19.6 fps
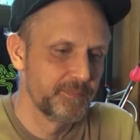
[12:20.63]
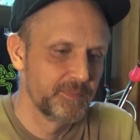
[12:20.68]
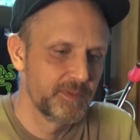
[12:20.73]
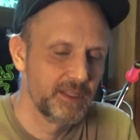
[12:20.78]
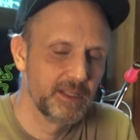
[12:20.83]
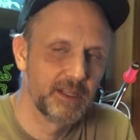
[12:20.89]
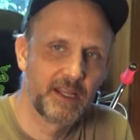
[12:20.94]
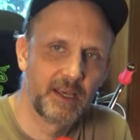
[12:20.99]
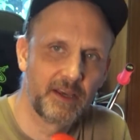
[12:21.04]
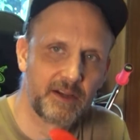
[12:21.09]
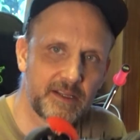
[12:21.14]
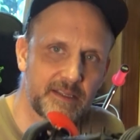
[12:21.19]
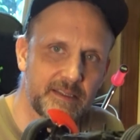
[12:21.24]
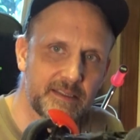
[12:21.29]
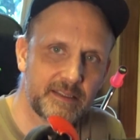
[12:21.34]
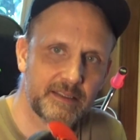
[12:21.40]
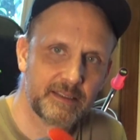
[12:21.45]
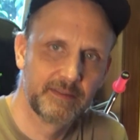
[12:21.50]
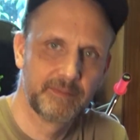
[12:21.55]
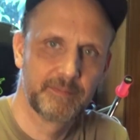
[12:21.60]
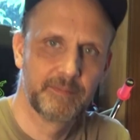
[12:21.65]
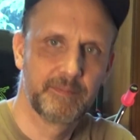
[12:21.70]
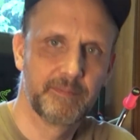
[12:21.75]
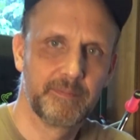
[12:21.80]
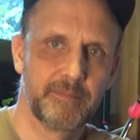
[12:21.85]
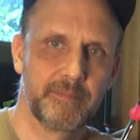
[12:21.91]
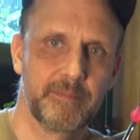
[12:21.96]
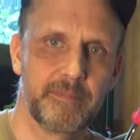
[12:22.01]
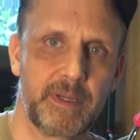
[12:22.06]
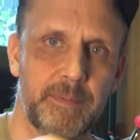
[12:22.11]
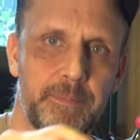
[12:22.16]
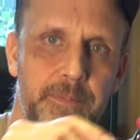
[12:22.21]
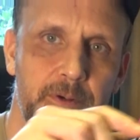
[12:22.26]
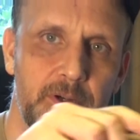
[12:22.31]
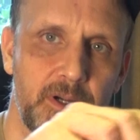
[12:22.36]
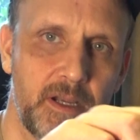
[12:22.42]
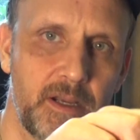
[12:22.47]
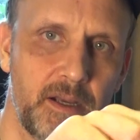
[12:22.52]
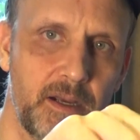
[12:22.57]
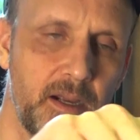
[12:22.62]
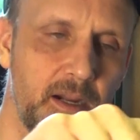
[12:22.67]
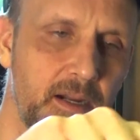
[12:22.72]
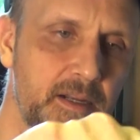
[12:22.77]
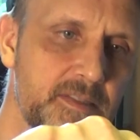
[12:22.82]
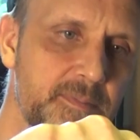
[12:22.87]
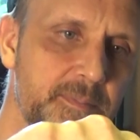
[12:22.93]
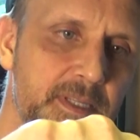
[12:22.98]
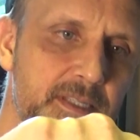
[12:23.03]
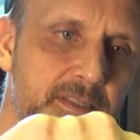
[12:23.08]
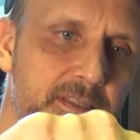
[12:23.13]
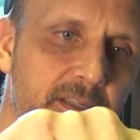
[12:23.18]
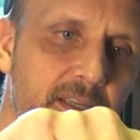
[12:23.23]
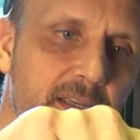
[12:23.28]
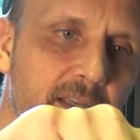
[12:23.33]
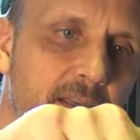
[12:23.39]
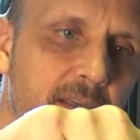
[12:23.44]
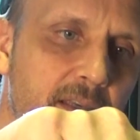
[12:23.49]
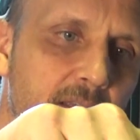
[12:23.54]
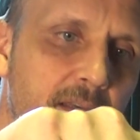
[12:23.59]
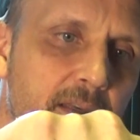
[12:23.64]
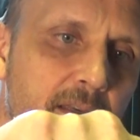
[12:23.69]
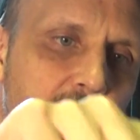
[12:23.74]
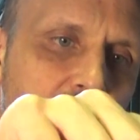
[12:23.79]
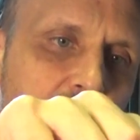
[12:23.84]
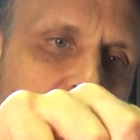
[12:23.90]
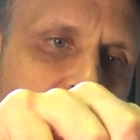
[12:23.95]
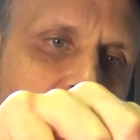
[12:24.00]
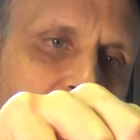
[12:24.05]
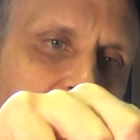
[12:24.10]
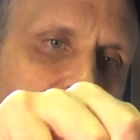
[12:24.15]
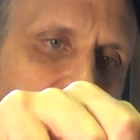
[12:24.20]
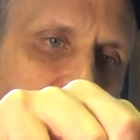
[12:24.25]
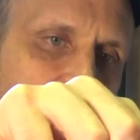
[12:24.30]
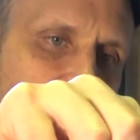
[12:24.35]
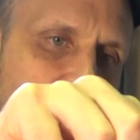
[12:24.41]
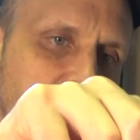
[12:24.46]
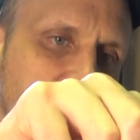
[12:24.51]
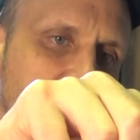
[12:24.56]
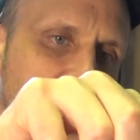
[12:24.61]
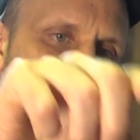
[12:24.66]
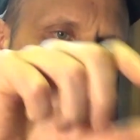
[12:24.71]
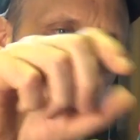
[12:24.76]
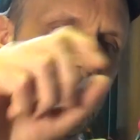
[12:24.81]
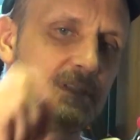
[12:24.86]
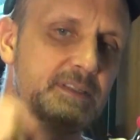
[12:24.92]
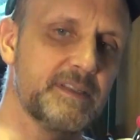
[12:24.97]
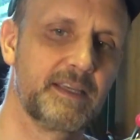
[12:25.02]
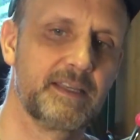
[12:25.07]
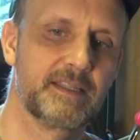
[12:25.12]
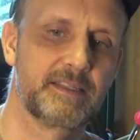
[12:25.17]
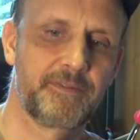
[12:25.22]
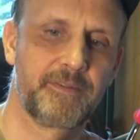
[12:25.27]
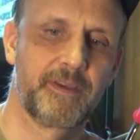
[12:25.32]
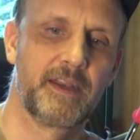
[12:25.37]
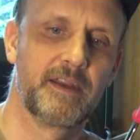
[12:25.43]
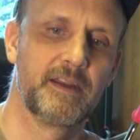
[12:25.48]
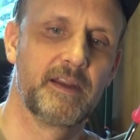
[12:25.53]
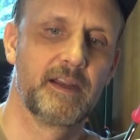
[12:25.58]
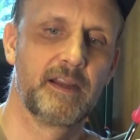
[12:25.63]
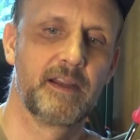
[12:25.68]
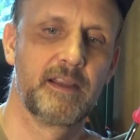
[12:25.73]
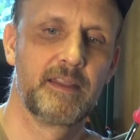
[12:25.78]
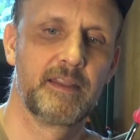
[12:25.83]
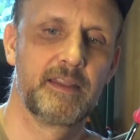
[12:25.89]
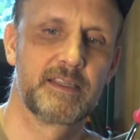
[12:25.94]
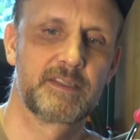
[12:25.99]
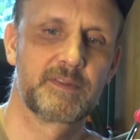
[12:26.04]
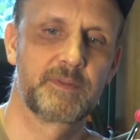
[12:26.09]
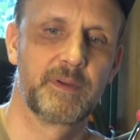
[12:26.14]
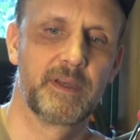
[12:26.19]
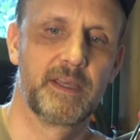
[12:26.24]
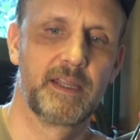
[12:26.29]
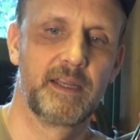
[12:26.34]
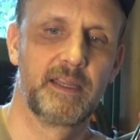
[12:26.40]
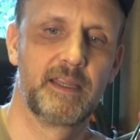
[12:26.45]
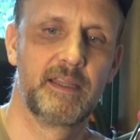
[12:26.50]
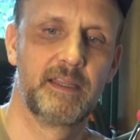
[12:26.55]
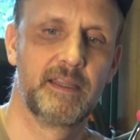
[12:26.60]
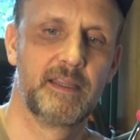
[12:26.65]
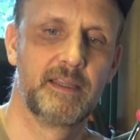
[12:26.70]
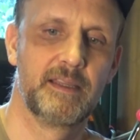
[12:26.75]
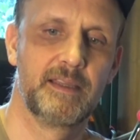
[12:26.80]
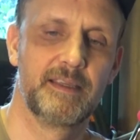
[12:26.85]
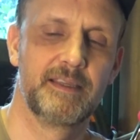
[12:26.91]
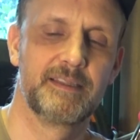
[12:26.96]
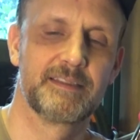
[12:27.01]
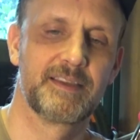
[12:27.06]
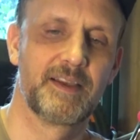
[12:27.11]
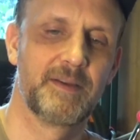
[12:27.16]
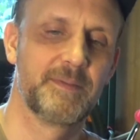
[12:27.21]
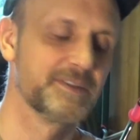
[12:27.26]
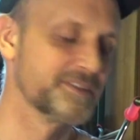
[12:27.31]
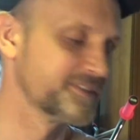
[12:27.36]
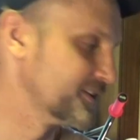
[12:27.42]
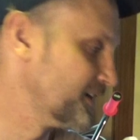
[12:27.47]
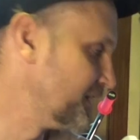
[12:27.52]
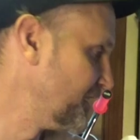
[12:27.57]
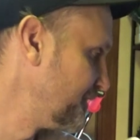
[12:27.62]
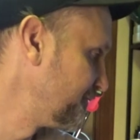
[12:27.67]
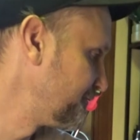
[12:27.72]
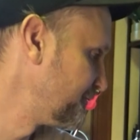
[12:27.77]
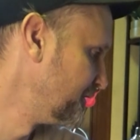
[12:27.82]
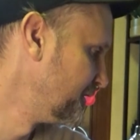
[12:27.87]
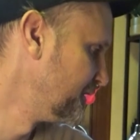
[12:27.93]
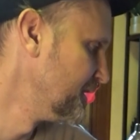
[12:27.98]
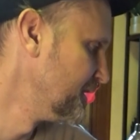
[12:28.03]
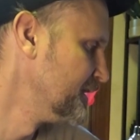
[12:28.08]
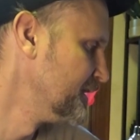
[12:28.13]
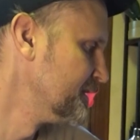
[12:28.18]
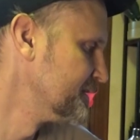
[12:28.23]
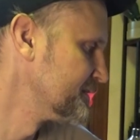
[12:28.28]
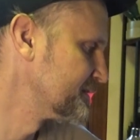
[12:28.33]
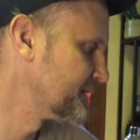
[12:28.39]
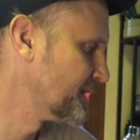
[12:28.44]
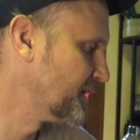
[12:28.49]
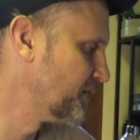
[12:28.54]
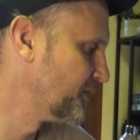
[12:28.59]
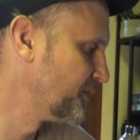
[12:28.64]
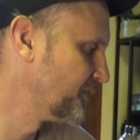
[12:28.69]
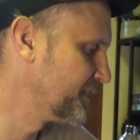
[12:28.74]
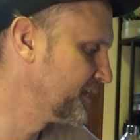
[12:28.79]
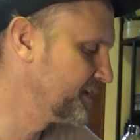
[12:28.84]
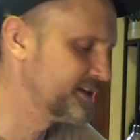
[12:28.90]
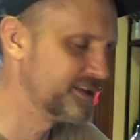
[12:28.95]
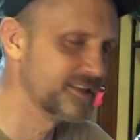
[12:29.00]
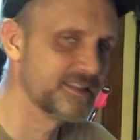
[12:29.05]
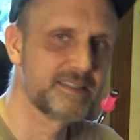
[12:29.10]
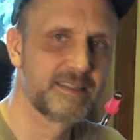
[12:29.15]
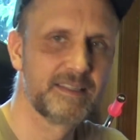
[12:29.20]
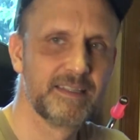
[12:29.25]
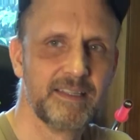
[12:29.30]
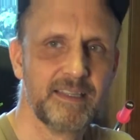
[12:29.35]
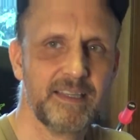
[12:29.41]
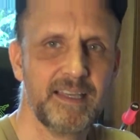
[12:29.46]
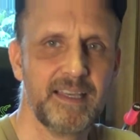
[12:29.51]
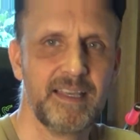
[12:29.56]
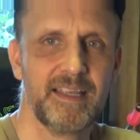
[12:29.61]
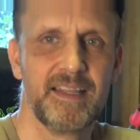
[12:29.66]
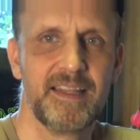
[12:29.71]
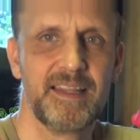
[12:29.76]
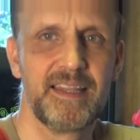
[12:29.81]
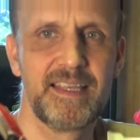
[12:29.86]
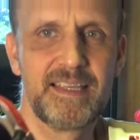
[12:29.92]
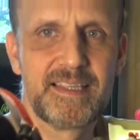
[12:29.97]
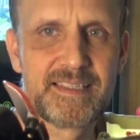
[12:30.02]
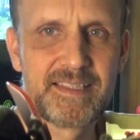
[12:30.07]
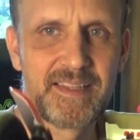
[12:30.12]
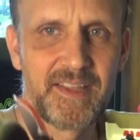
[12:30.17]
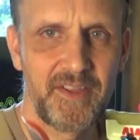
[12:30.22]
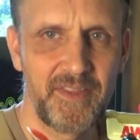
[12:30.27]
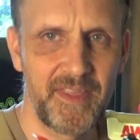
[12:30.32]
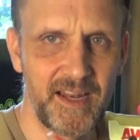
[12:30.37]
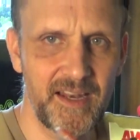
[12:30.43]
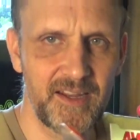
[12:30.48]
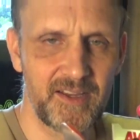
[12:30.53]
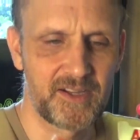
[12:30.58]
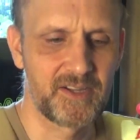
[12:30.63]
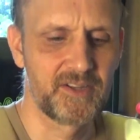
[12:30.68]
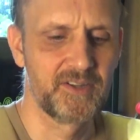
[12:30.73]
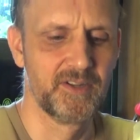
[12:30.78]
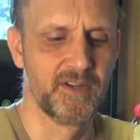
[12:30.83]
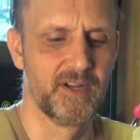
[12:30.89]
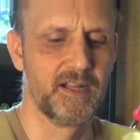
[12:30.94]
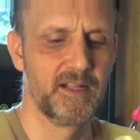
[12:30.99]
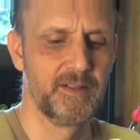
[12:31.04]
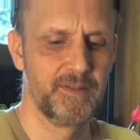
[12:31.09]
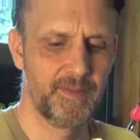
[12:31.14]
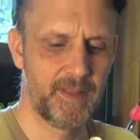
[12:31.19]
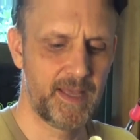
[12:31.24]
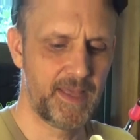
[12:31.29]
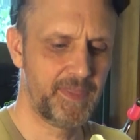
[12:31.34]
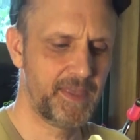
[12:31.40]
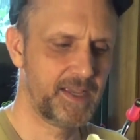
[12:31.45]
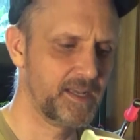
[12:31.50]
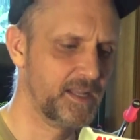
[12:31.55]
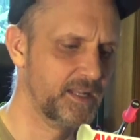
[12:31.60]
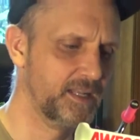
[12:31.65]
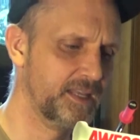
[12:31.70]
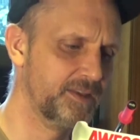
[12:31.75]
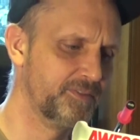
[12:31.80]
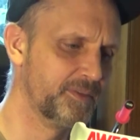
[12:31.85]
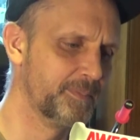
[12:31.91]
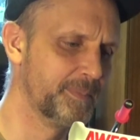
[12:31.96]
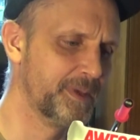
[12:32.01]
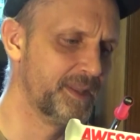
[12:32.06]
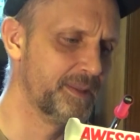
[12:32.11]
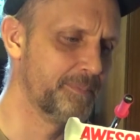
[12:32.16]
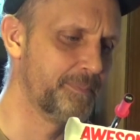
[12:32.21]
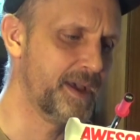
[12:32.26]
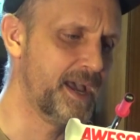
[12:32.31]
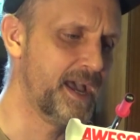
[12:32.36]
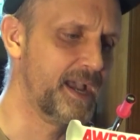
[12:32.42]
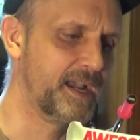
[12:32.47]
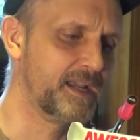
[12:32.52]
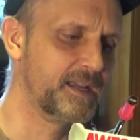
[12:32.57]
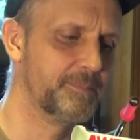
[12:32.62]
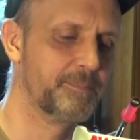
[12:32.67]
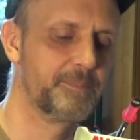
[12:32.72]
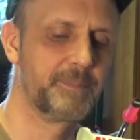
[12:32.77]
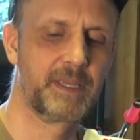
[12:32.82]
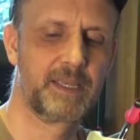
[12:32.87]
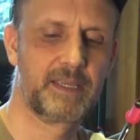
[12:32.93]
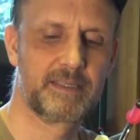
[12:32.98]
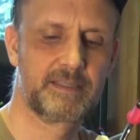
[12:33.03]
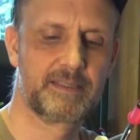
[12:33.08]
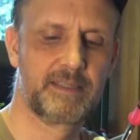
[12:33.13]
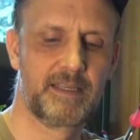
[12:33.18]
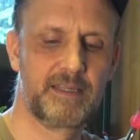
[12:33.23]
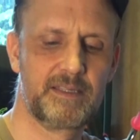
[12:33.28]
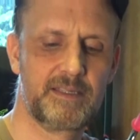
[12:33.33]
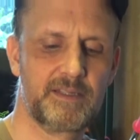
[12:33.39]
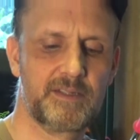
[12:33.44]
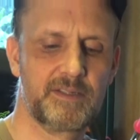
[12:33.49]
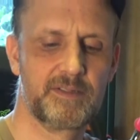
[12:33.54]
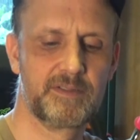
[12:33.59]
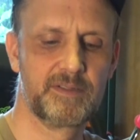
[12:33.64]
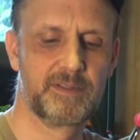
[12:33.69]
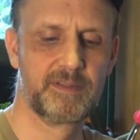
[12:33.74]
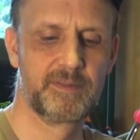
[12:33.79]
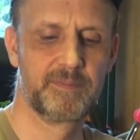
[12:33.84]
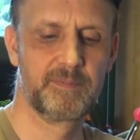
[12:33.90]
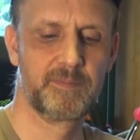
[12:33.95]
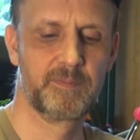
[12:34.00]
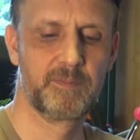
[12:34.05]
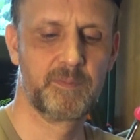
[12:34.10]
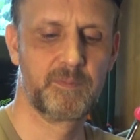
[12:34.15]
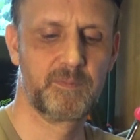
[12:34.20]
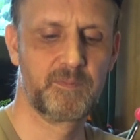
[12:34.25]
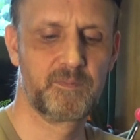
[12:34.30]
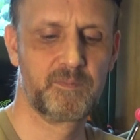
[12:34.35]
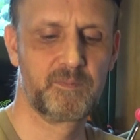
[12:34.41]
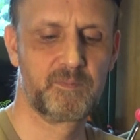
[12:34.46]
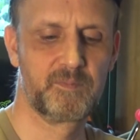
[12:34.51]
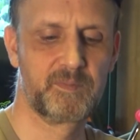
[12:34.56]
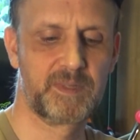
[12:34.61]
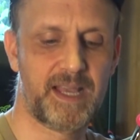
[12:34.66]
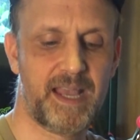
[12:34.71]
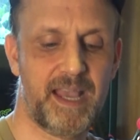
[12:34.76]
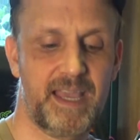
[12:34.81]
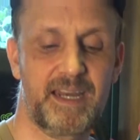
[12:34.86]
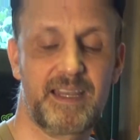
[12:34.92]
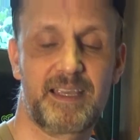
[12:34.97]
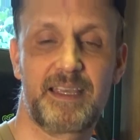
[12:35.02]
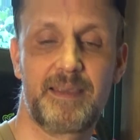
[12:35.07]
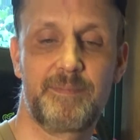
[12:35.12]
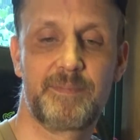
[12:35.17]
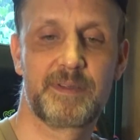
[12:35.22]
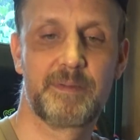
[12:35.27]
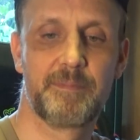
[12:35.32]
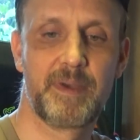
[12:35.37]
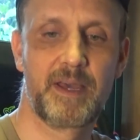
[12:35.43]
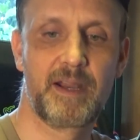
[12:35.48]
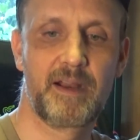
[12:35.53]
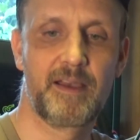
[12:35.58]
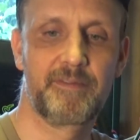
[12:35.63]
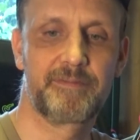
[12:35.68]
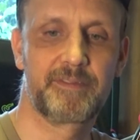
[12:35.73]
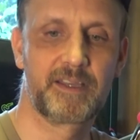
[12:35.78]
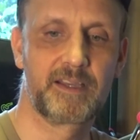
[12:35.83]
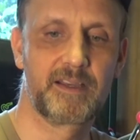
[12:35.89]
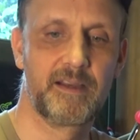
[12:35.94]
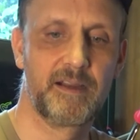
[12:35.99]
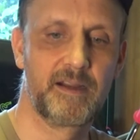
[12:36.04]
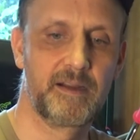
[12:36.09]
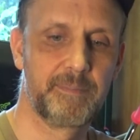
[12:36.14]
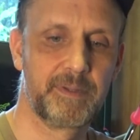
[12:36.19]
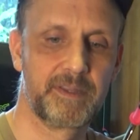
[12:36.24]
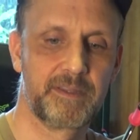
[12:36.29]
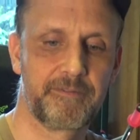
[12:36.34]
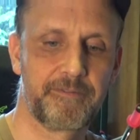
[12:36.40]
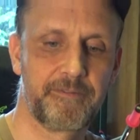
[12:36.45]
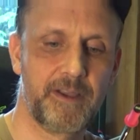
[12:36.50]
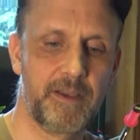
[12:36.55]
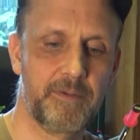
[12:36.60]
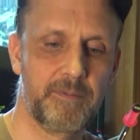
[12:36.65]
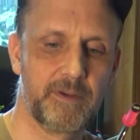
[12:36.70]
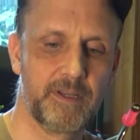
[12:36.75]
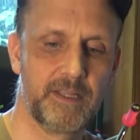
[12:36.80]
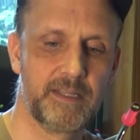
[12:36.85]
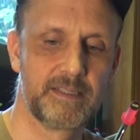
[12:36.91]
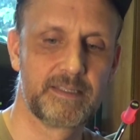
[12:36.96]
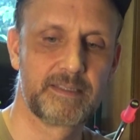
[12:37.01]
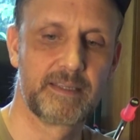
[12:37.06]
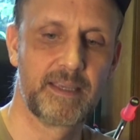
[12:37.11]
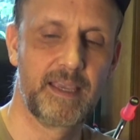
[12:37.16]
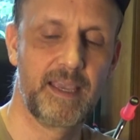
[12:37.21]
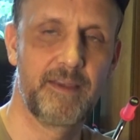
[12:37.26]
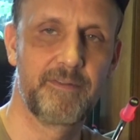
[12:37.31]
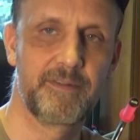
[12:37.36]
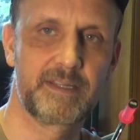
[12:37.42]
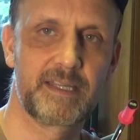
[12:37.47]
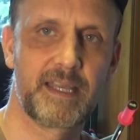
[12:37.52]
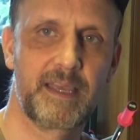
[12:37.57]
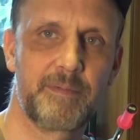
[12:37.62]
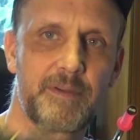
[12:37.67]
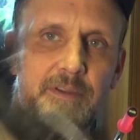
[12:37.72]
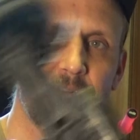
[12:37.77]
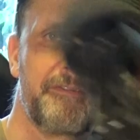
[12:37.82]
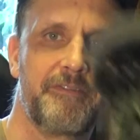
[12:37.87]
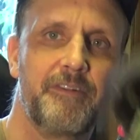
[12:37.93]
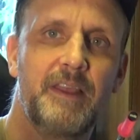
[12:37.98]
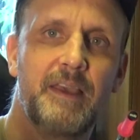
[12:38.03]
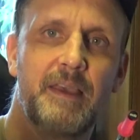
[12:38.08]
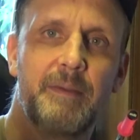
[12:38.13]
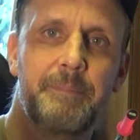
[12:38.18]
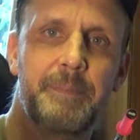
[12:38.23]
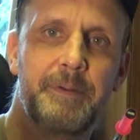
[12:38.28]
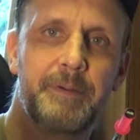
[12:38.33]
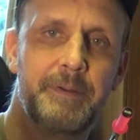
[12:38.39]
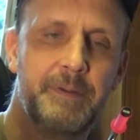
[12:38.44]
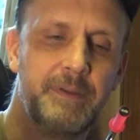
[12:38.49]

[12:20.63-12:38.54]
You'll notice my poor car is missing its fender. This one is almost off. So these, though they look cool, I think I'll leave them on the back because they do kind of keep some mud off the car, but the front ones, every time you flip,